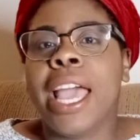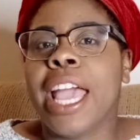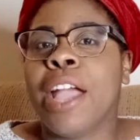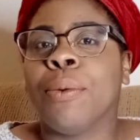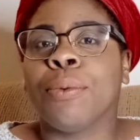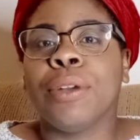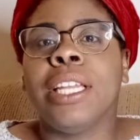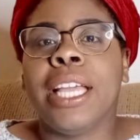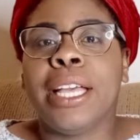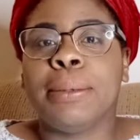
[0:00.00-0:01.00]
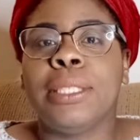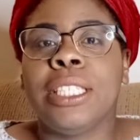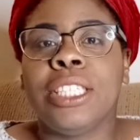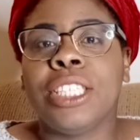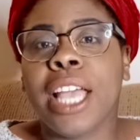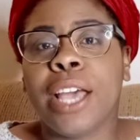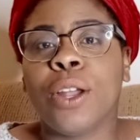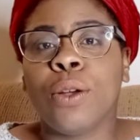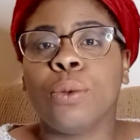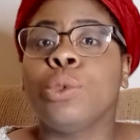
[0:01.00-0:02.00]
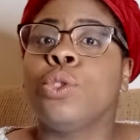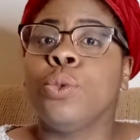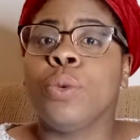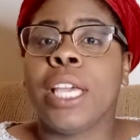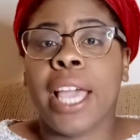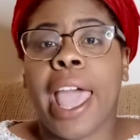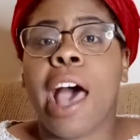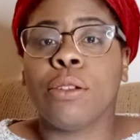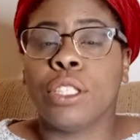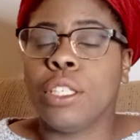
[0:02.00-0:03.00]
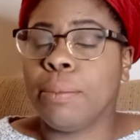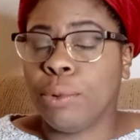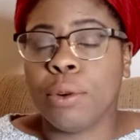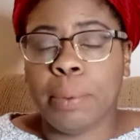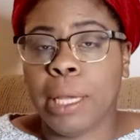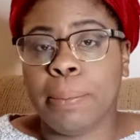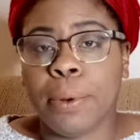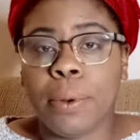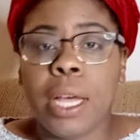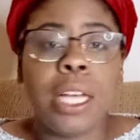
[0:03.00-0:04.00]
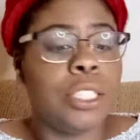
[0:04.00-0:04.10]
It really helps this channel to get out to more people.